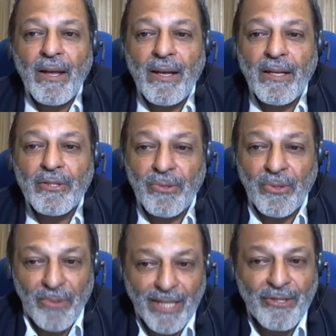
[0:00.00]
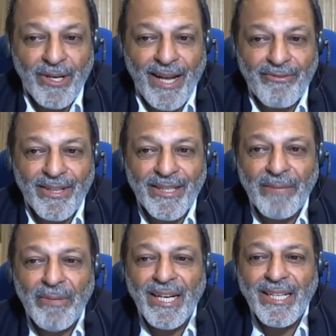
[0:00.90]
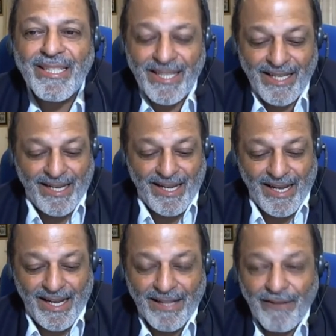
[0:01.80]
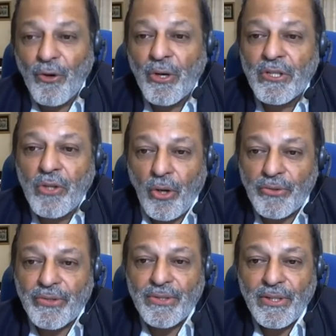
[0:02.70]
So you actually have 30 minutes, and the floor is yours.